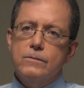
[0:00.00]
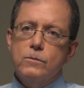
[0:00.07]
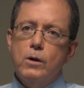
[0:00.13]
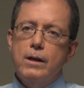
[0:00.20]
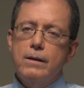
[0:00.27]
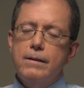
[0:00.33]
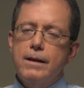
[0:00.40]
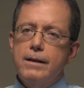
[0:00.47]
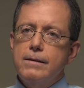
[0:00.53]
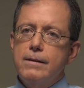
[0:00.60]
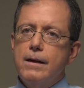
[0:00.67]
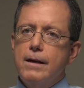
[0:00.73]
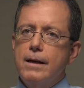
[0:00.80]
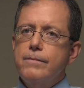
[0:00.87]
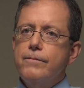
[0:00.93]
Well,
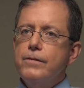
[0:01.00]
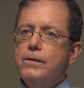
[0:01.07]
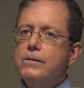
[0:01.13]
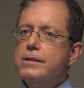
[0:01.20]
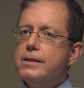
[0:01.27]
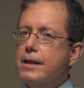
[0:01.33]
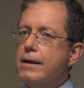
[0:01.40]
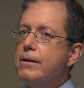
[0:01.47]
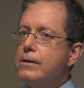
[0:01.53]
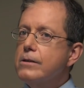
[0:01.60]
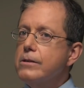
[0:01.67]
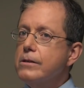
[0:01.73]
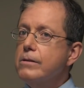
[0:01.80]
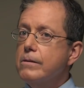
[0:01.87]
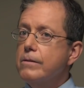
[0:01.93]
I'd feel
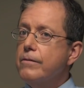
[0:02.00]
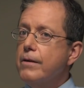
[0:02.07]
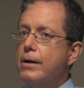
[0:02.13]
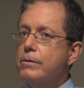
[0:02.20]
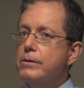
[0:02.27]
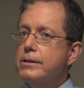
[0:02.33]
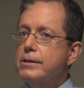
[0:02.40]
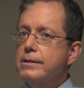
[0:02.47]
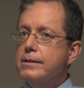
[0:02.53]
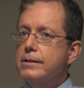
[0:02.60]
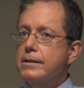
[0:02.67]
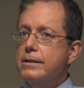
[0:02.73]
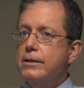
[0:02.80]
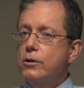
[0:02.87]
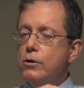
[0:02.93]
scared too if I was
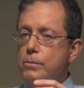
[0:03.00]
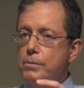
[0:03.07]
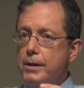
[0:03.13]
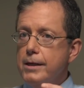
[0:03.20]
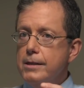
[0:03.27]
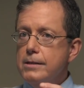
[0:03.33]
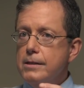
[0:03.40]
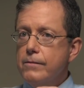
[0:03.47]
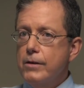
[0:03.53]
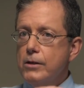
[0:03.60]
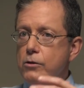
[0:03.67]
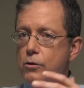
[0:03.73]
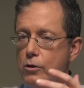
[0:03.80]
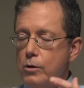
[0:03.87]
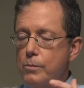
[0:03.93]
in your place, if I
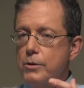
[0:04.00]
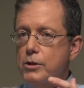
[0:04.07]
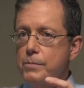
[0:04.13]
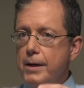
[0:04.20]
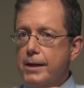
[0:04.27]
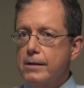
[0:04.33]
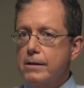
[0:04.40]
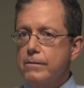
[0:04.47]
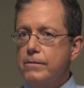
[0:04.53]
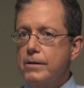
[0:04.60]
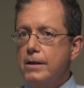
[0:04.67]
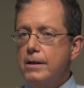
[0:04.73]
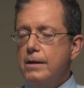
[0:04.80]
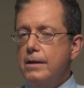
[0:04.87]
took your perspective.